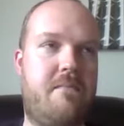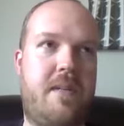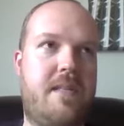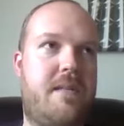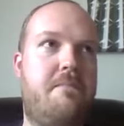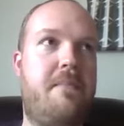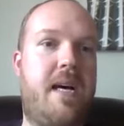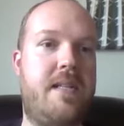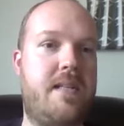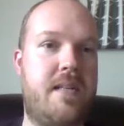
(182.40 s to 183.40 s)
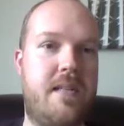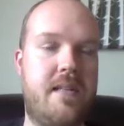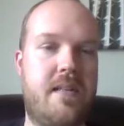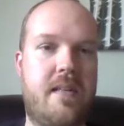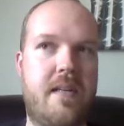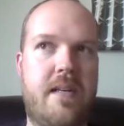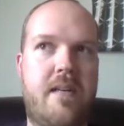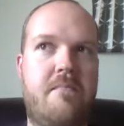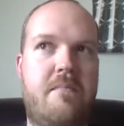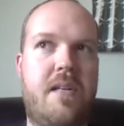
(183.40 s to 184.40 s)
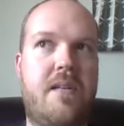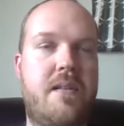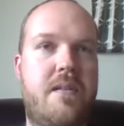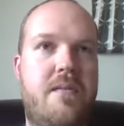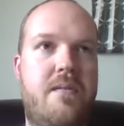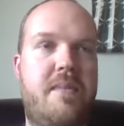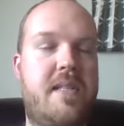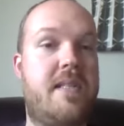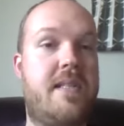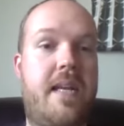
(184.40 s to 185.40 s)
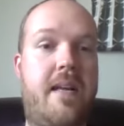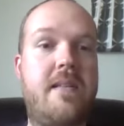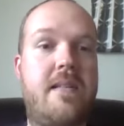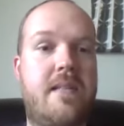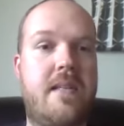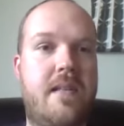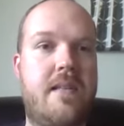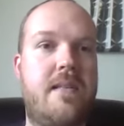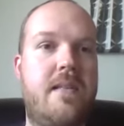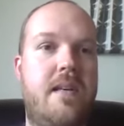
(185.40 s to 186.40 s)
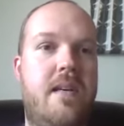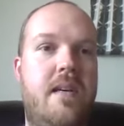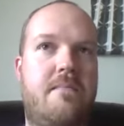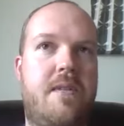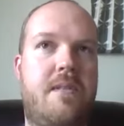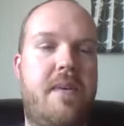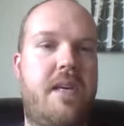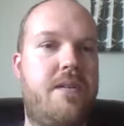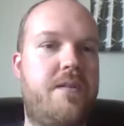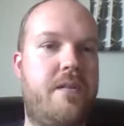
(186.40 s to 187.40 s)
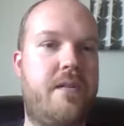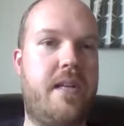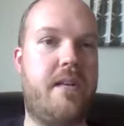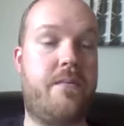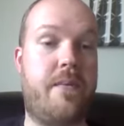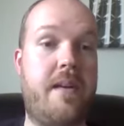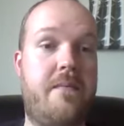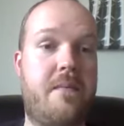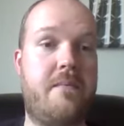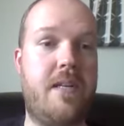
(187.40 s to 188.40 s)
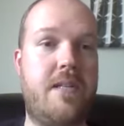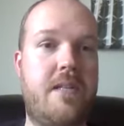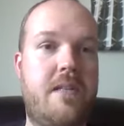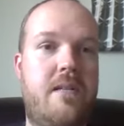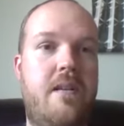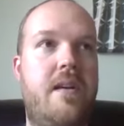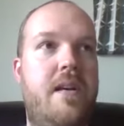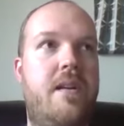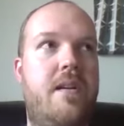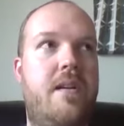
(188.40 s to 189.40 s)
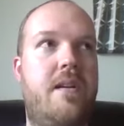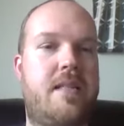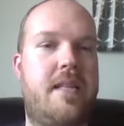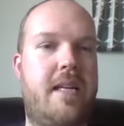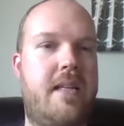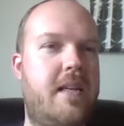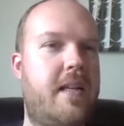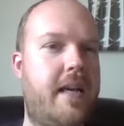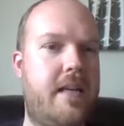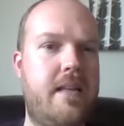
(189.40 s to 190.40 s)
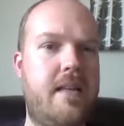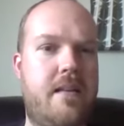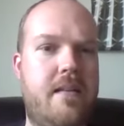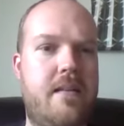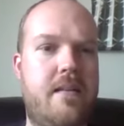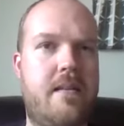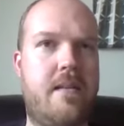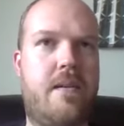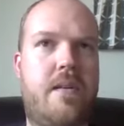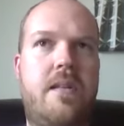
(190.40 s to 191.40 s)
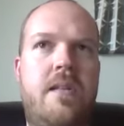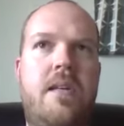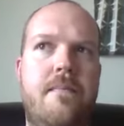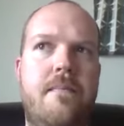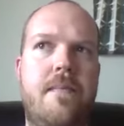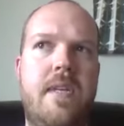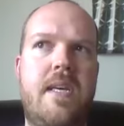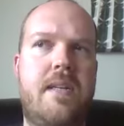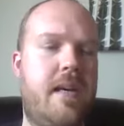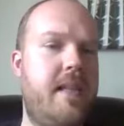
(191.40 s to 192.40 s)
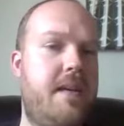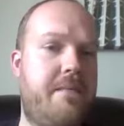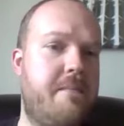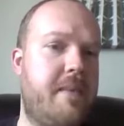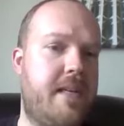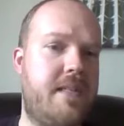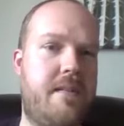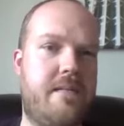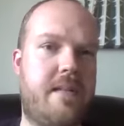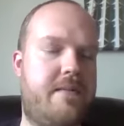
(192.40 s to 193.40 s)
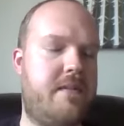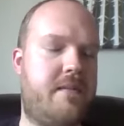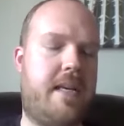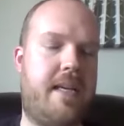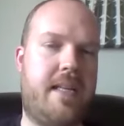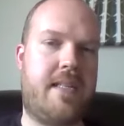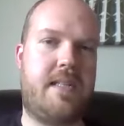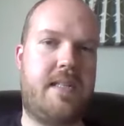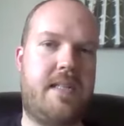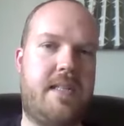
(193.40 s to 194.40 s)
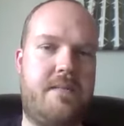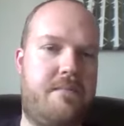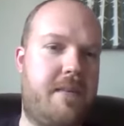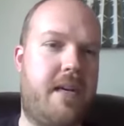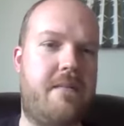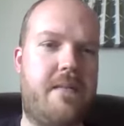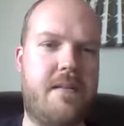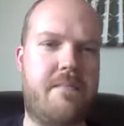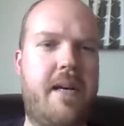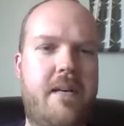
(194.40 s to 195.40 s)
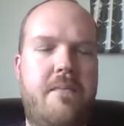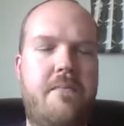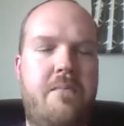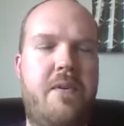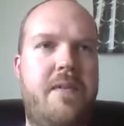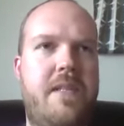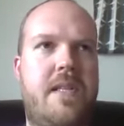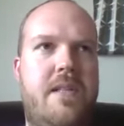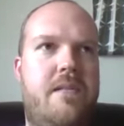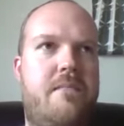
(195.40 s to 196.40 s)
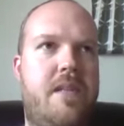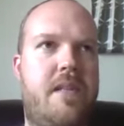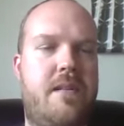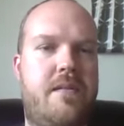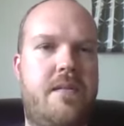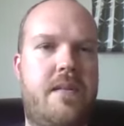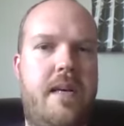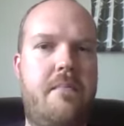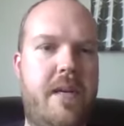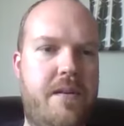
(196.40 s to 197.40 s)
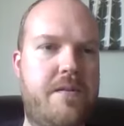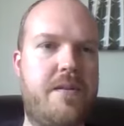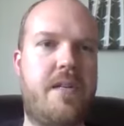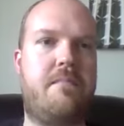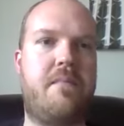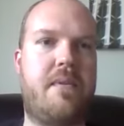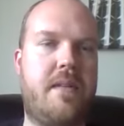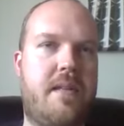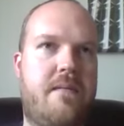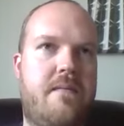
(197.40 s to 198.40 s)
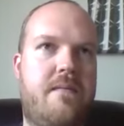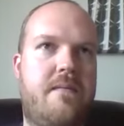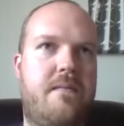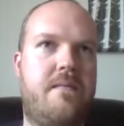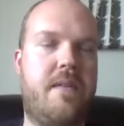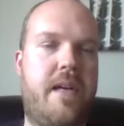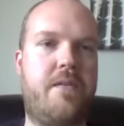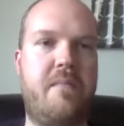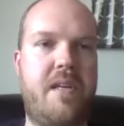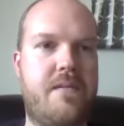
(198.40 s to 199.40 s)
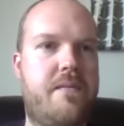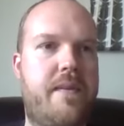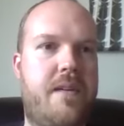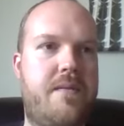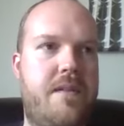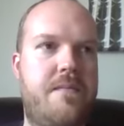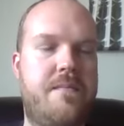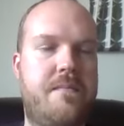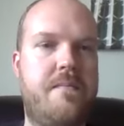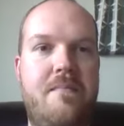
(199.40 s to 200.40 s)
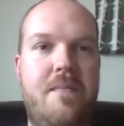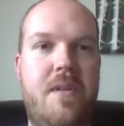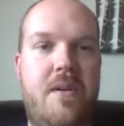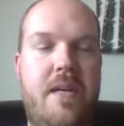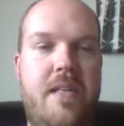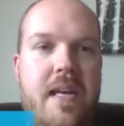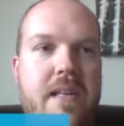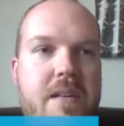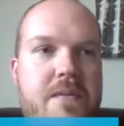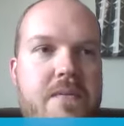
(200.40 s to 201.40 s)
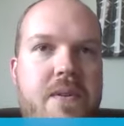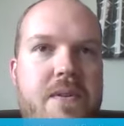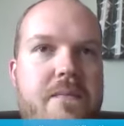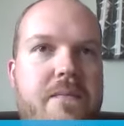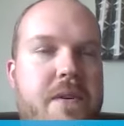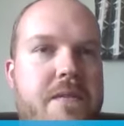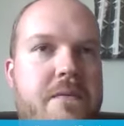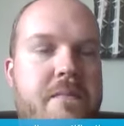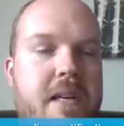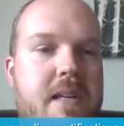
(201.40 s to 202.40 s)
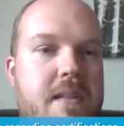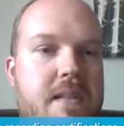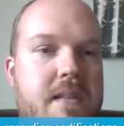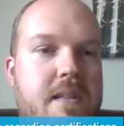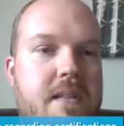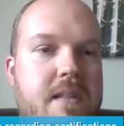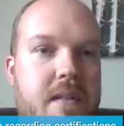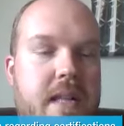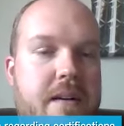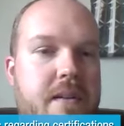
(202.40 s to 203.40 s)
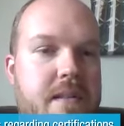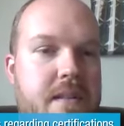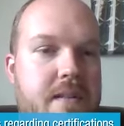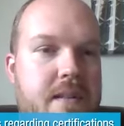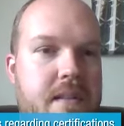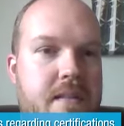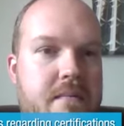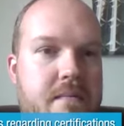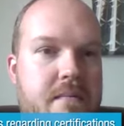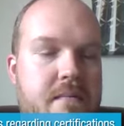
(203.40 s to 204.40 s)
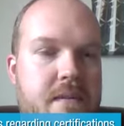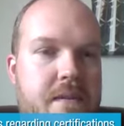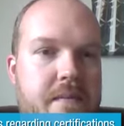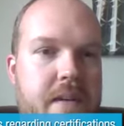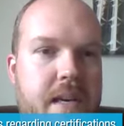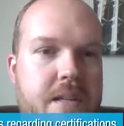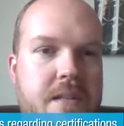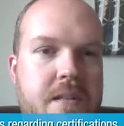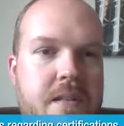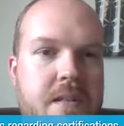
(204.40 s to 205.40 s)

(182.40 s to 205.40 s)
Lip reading: is a must, but also business analysis skills, just making sure you're getting the right information, not just letting the client lead the call. Yeah, and then from that senior level, I guess it kind of falls back onto my previous answer, but there's that mentorship of other peers around you. You know, I use Focus on Force for my senior cloud consultant certification.